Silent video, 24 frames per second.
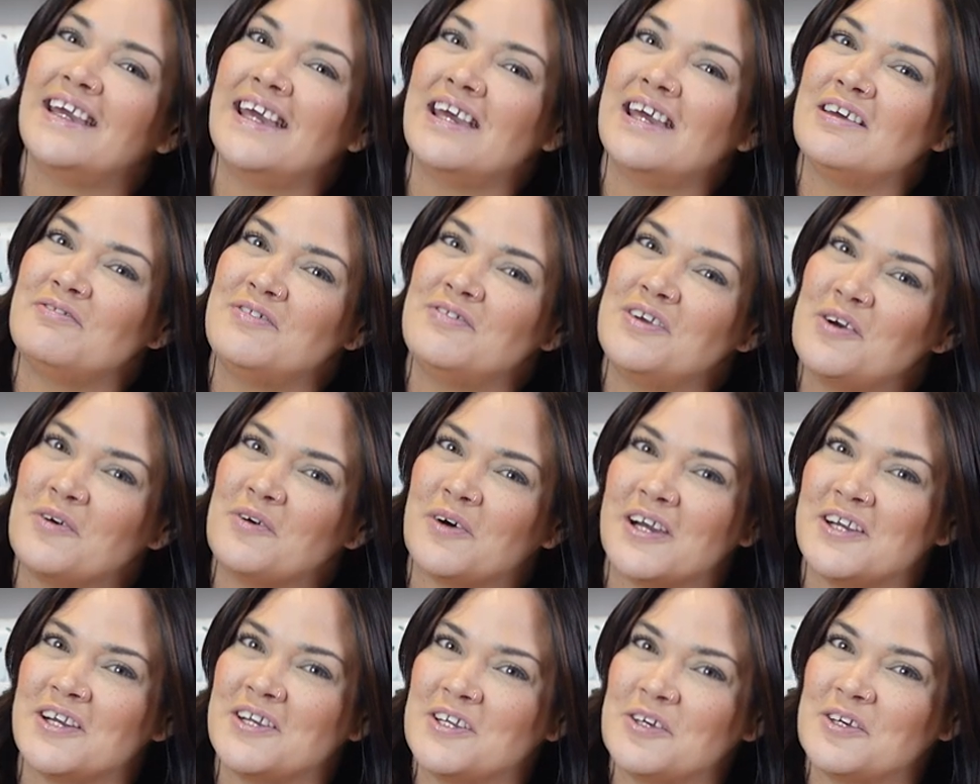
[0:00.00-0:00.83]
If you
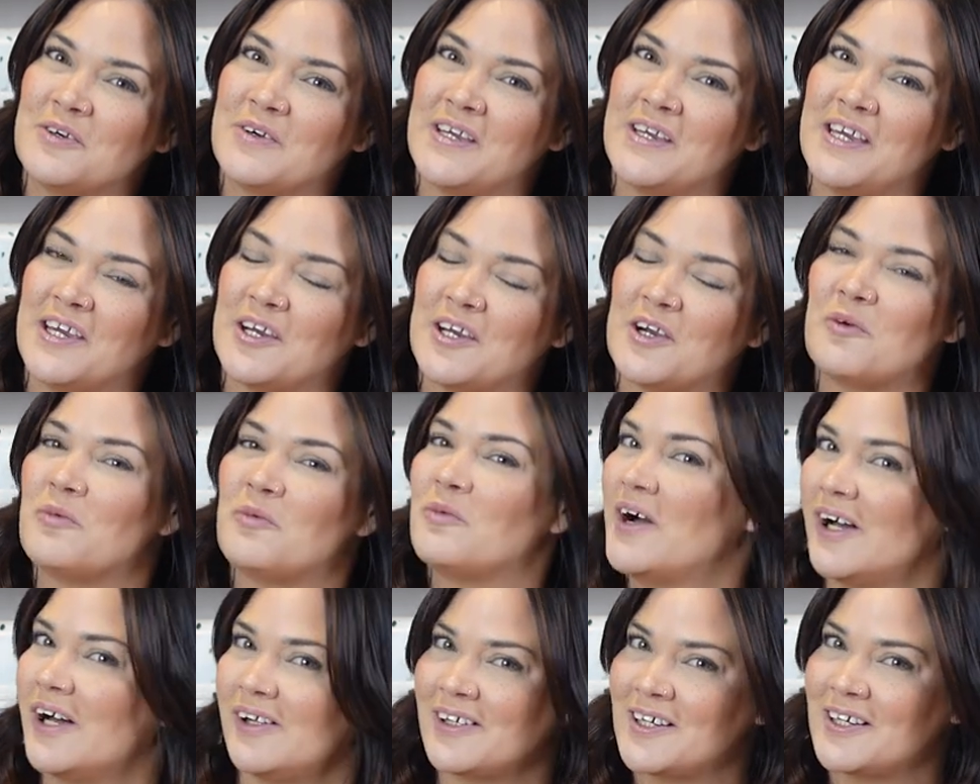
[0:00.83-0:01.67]
are new here,
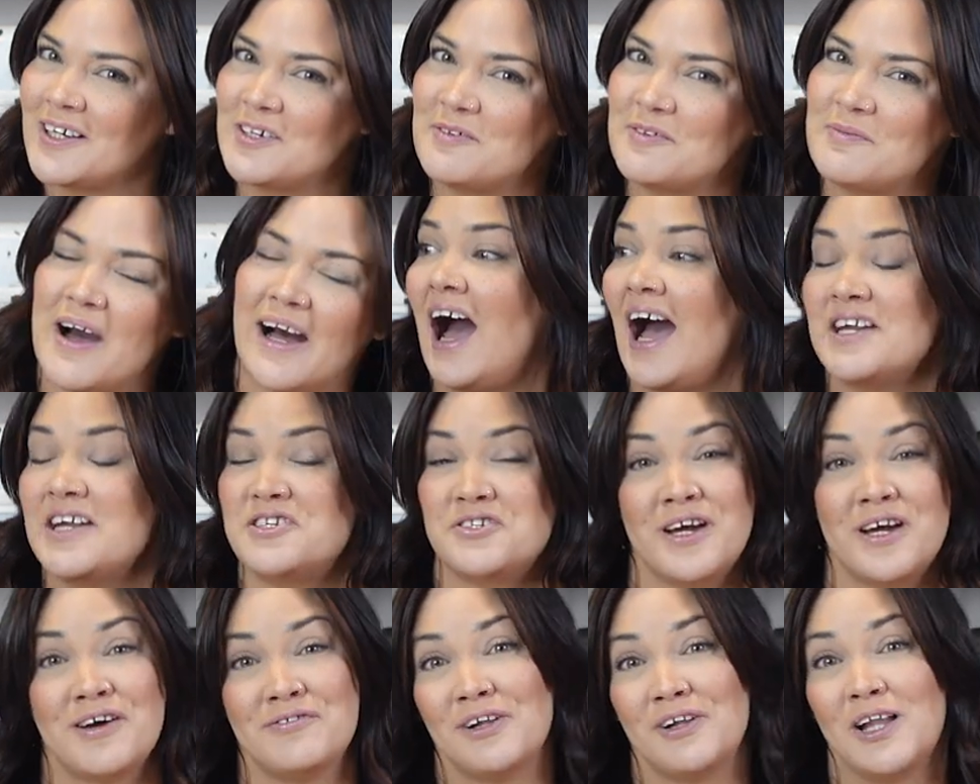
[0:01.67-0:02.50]
welcome. I
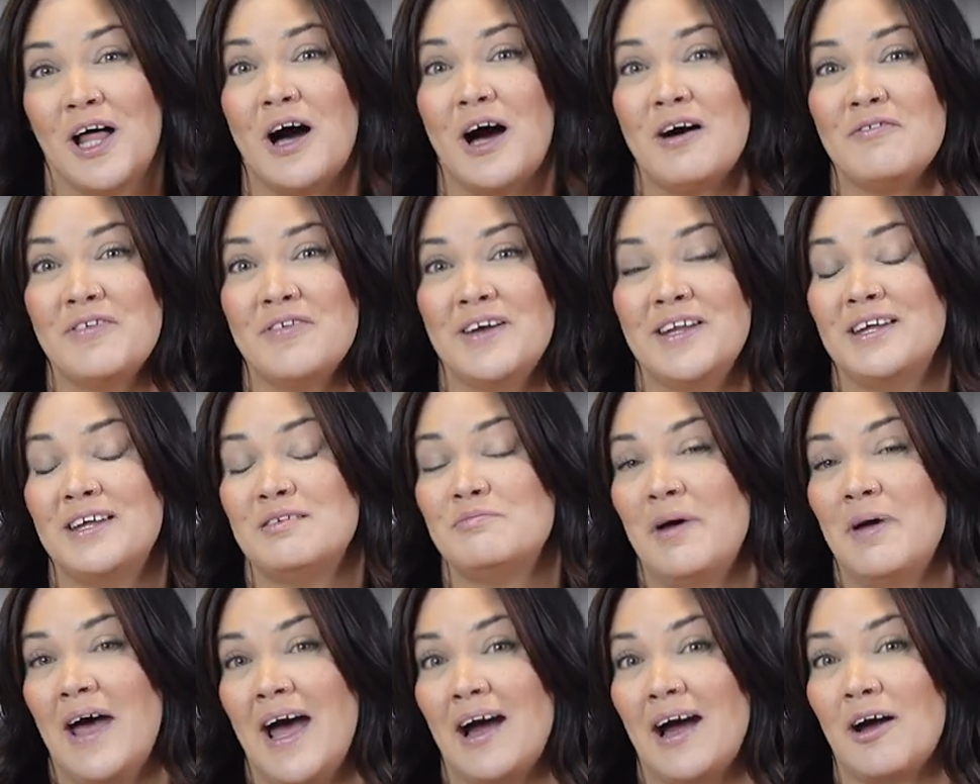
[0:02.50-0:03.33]
travel often
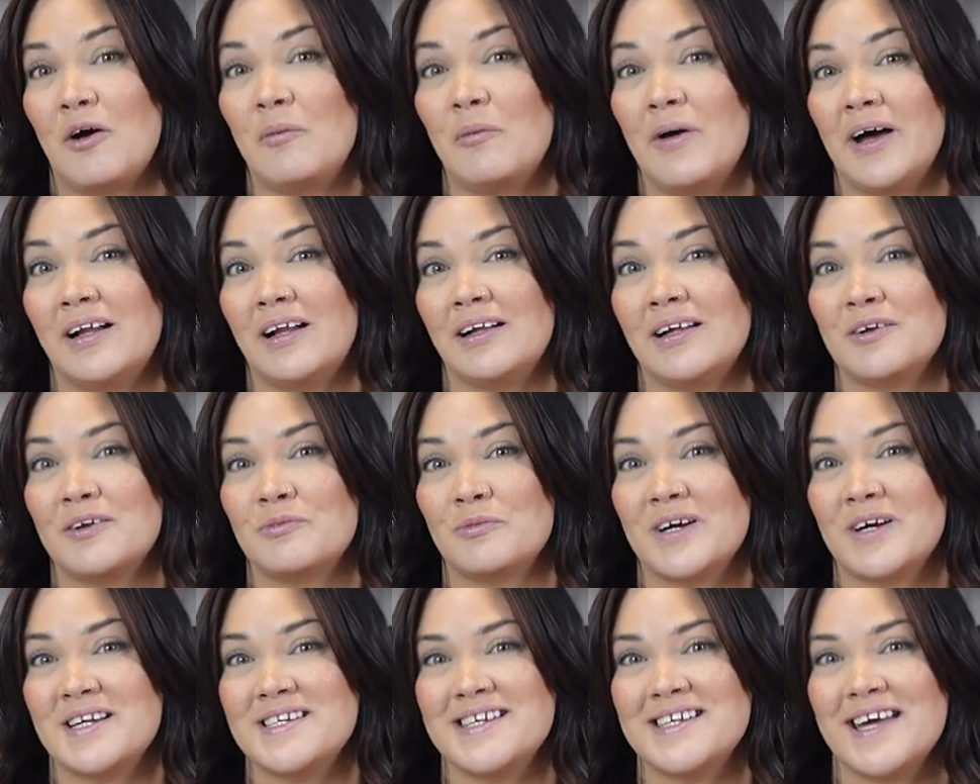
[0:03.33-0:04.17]
and pack well and
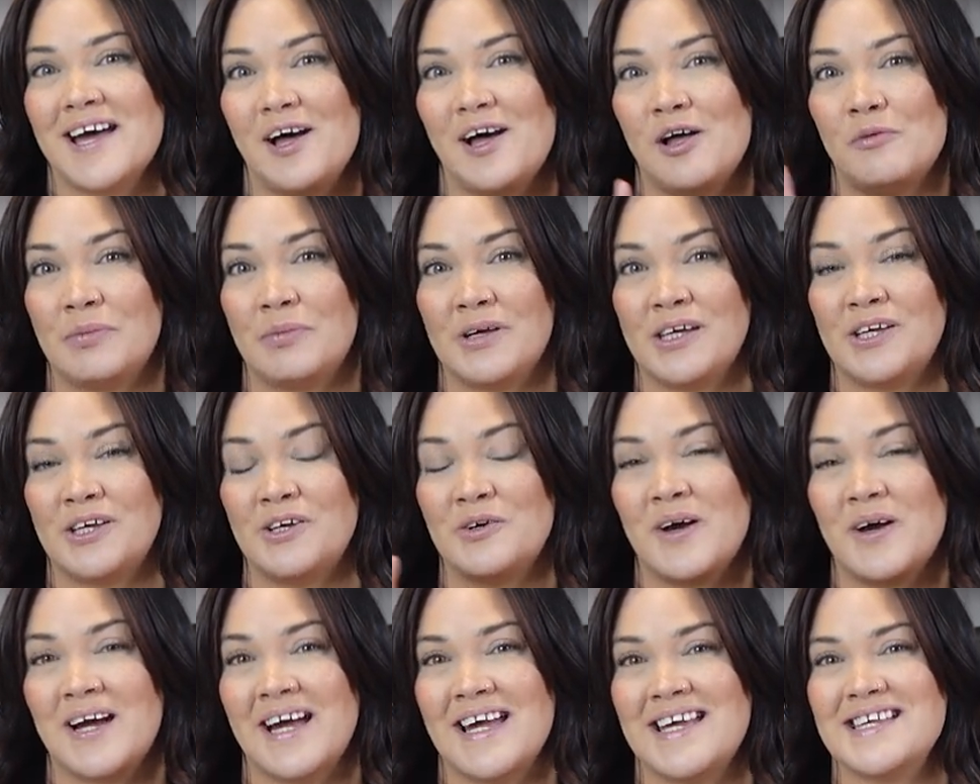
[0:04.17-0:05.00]
want to help you
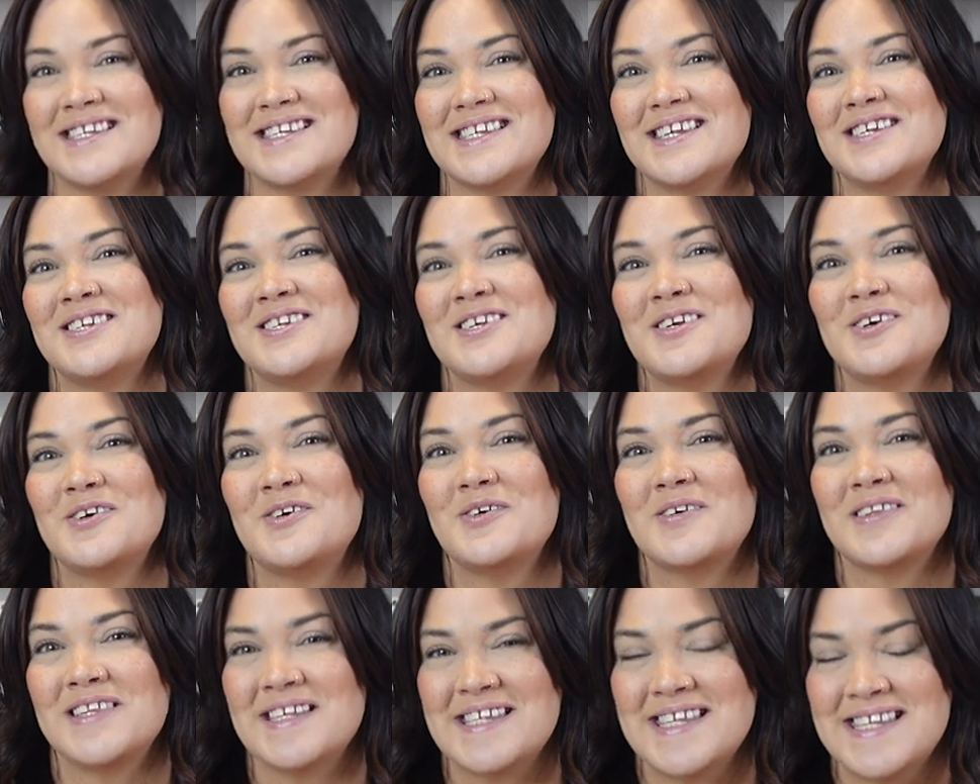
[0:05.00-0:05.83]
guys
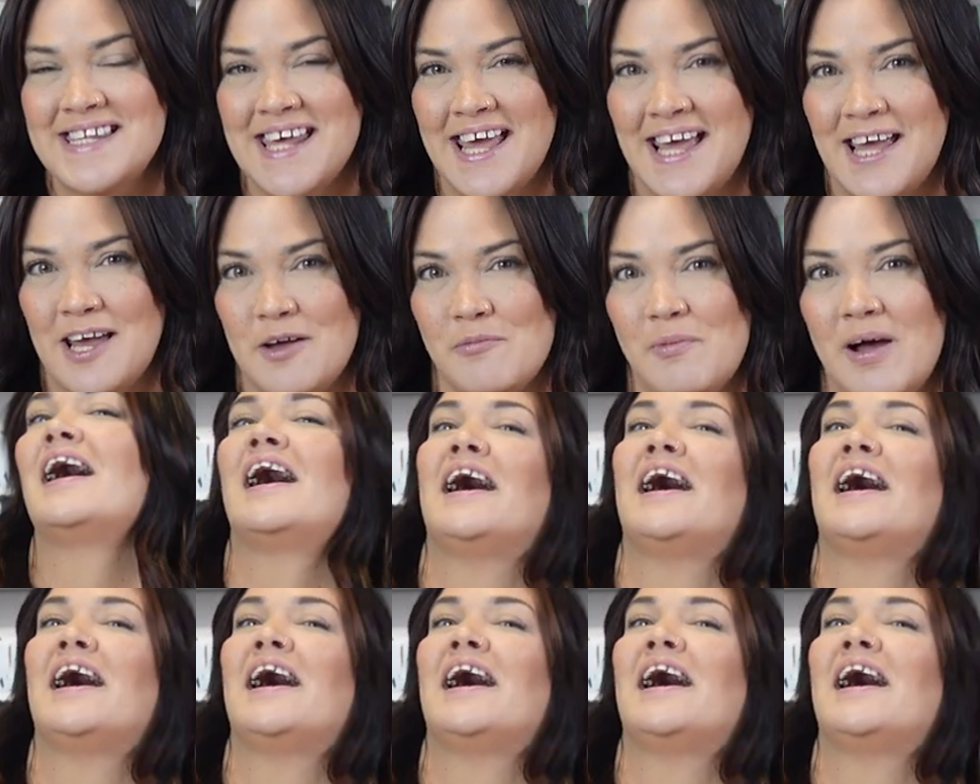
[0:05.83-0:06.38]
do the same.